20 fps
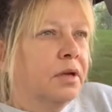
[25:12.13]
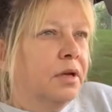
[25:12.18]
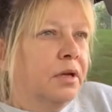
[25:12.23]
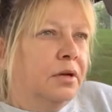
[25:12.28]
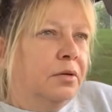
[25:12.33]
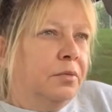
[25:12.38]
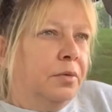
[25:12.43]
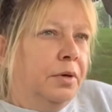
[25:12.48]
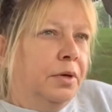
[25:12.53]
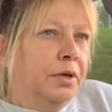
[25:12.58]

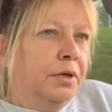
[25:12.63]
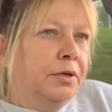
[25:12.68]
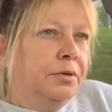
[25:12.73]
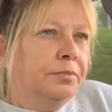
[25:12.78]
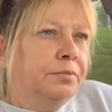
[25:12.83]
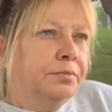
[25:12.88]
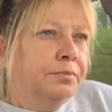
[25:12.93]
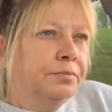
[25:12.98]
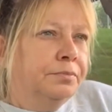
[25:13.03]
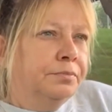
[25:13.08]
Anyway.
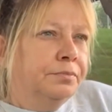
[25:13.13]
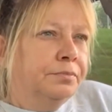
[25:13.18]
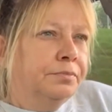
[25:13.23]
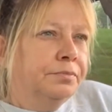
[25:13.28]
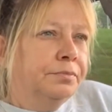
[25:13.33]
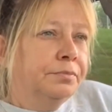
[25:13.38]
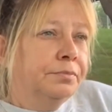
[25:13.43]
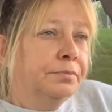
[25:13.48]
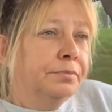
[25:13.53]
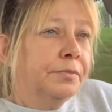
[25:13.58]

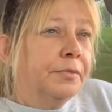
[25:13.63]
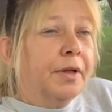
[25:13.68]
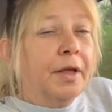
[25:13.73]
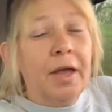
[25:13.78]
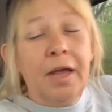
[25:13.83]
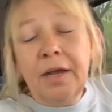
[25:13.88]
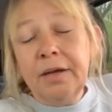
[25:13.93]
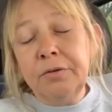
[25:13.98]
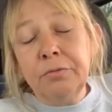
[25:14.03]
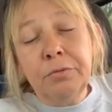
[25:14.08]

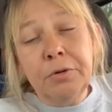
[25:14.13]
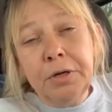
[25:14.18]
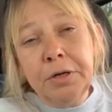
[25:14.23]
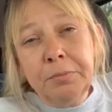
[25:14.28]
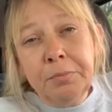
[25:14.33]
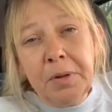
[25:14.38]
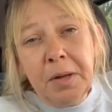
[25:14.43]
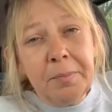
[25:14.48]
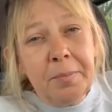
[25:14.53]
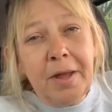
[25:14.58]
I could
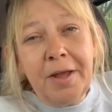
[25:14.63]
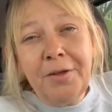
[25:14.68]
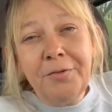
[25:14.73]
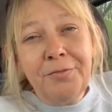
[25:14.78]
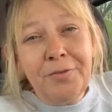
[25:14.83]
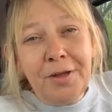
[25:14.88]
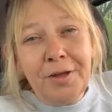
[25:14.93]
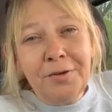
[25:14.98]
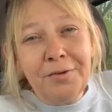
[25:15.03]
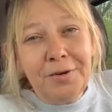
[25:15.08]
run my mouth
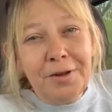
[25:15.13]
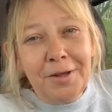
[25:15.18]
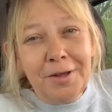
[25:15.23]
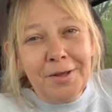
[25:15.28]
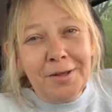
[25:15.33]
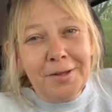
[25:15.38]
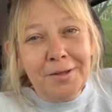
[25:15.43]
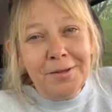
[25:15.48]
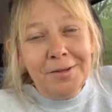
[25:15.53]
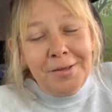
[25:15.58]
all
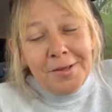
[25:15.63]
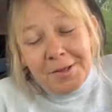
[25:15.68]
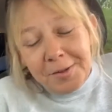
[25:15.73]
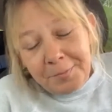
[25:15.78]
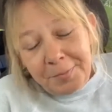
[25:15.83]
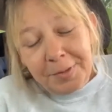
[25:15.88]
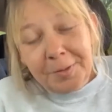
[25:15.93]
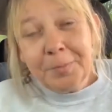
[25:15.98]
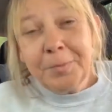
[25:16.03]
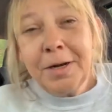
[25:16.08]
day.
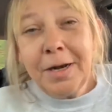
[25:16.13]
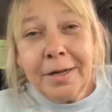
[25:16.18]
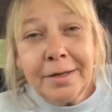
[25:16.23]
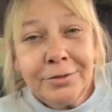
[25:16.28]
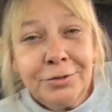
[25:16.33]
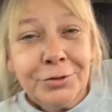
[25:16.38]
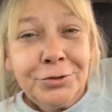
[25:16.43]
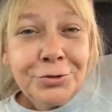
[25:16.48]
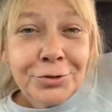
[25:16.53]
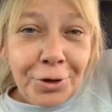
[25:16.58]
But I'm
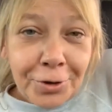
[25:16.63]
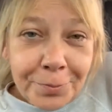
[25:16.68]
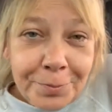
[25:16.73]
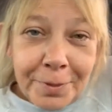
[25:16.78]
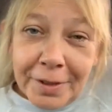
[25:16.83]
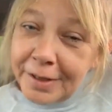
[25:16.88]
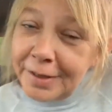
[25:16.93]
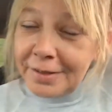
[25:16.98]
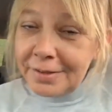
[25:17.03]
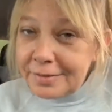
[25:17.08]
glad you stopped
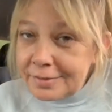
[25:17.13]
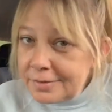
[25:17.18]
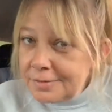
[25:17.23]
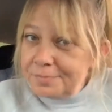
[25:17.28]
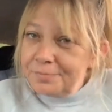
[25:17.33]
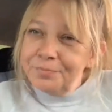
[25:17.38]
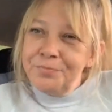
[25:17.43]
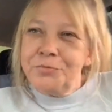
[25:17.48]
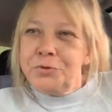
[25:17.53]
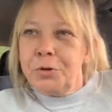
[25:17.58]
in
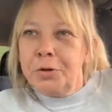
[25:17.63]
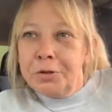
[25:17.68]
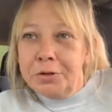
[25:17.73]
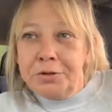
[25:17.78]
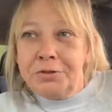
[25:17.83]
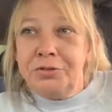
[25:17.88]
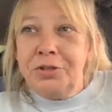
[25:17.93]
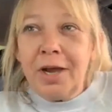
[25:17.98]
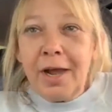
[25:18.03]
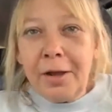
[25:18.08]
so I
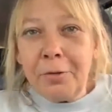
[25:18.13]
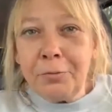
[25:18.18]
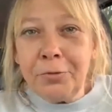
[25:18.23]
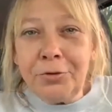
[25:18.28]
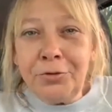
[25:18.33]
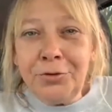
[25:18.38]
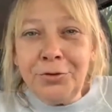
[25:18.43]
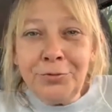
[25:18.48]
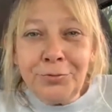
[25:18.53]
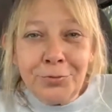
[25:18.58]
could chat
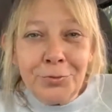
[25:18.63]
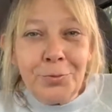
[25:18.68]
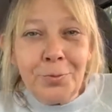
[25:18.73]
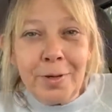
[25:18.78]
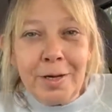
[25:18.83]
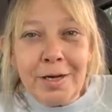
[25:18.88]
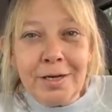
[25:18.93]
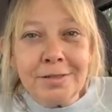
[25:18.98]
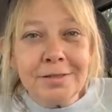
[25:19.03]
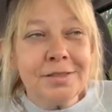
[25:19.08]
with you a few
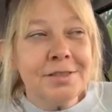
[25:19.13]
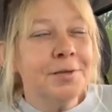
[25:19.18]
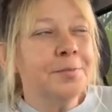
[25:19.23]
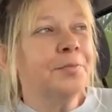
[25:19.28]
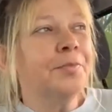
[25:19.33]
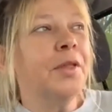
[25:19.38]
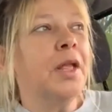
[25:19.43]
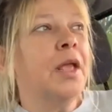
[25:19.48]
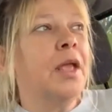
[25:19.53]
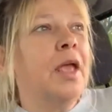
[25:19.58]
minutes.
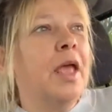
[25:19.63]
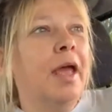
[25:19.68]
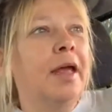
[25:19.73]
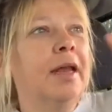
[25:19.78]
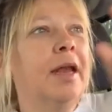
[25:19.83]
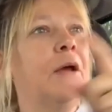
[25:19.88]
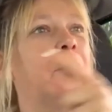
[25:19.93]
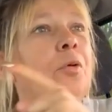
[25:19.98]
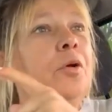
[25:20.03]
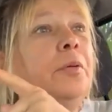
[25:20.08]

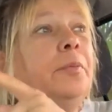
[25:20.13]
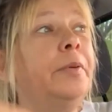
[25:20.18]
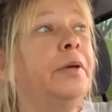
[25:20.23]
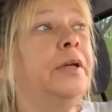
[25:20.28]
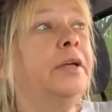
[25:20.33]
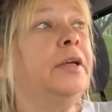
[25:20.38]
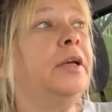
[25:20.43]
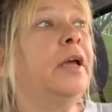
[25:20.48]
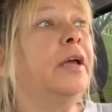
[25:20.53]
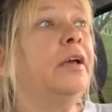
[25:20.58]
And I will
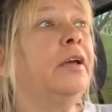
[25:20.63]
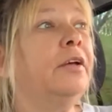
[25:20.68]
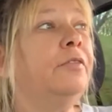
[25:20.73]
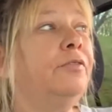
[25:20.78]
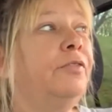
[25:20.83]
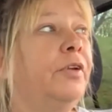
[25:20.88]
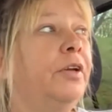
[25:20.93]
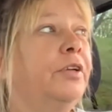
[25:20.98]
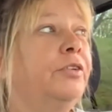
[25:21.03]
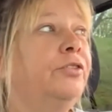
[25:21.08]
be uh,
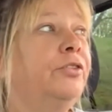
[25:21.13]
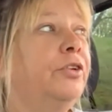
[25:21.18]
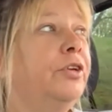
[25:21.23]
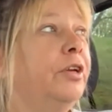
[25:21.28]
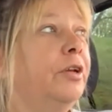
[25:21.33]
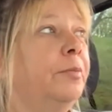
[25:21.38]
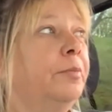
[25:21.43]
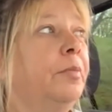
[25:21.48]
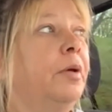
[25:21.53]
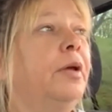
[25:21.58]
finishing
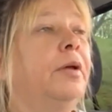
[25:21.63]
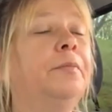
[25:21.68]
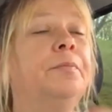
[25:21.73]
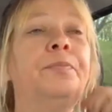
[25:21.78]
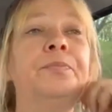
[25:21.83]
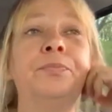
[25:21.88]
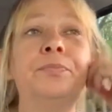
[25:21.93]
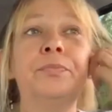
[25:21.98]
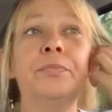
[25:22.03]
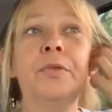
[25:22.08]
up my
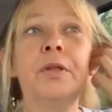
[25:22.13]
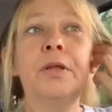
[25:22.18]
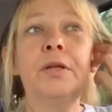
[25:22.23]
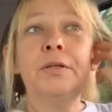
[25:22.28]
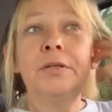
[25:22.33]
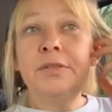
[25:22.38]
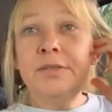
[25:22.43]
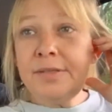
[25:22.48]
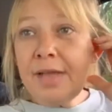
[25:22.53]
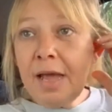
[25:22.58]

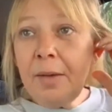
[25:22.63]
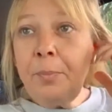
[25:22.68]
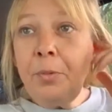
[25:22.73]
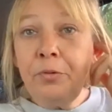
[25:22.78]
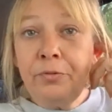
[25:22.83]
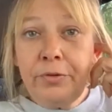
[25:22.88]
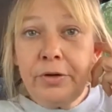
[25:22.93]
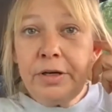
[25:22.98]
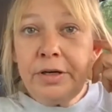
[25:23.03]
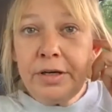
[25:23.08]

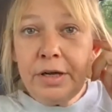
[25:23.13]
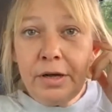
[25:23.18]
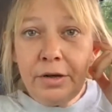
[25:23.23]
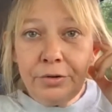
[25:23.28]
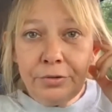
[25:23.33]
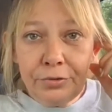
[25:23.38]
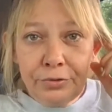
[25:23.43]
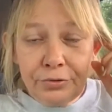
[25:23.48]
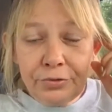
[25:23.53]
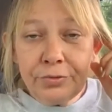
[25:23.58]
disciple
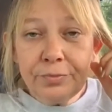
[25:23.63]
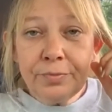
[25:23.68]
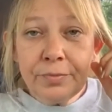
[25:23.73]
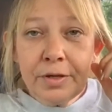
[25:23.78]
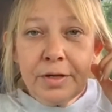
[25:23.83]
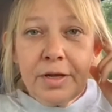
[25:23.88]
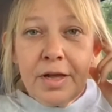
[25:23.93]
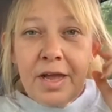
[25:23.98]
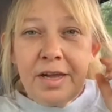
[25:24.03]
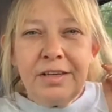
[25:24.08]
videos.
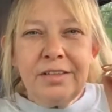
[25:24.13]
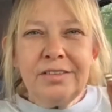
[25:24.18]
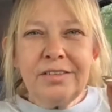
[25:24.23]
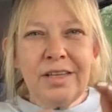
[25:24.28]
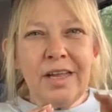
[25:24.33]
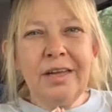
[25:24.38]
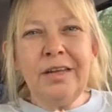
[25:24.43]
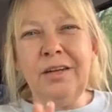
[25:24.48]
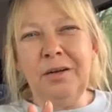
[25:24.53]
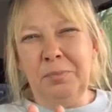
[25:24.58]
Let's
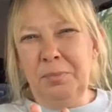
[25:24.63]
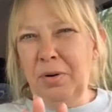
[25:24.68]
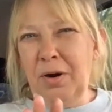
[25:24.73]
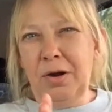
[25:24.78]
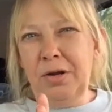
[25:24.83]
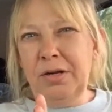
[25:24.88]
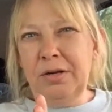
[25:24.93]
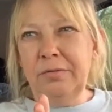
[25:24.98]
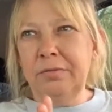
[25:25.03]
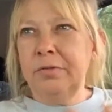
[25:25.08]
take a
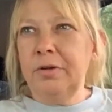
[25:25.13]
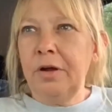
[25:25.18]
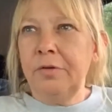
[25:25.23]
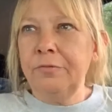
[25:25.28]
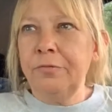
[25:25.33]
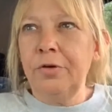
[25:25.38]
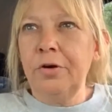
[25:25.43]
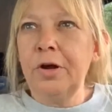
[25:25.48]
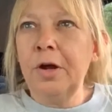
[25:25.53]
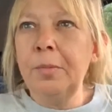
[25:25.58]
break
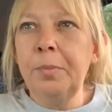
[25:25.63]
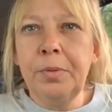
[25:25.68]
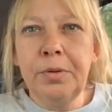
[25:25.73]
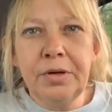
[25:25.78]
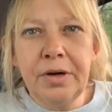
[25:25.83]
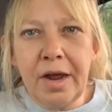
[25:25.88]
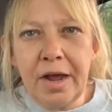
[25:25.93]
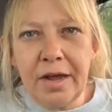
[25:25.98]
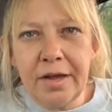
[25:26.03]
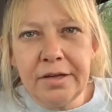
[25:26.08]
for a couple
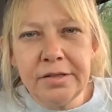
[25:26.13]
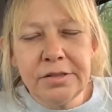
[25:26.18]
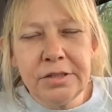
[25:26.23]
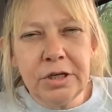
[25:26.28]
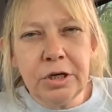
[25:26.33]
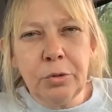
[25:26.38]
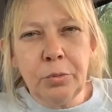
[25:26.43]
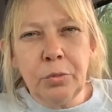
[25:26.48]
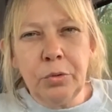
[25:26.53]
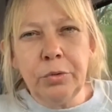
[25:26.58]
of days,
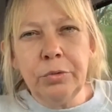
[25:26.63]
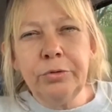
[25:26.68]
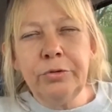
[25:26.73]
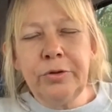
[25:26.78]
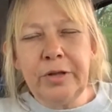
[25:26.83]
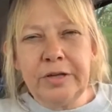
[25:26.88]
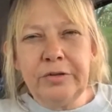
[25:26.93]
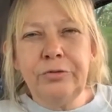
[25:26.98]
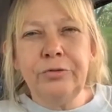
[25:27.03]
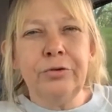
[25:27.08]
you know, where it was
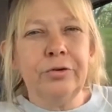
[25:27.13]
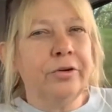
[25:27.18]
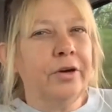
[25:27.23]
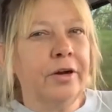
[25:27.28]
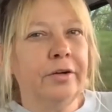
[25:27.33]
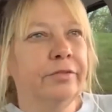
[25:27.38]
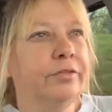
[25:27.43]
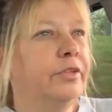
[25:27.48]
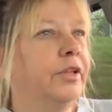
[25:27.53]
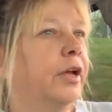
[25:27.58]
Easter and
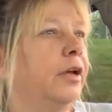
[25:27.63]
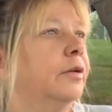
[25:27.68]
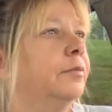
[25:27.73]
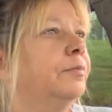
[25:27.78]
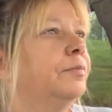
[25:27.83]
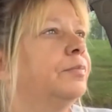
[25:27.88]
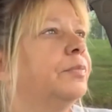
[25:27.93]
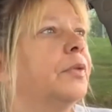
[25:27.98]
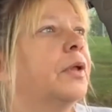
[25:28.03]
everything.